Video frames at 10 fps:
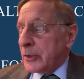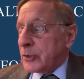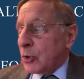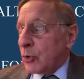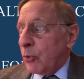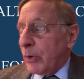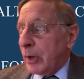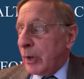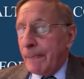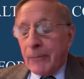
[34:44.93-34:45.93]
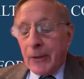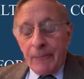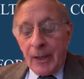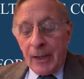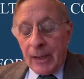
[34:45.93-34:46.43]
So,
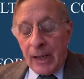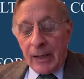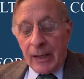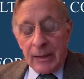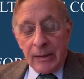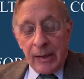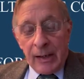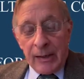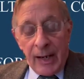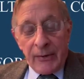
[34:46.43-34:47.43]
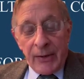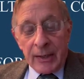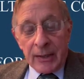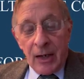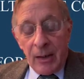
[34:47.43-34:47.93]
and they had
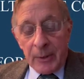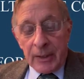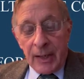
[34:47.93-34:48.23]
that in common,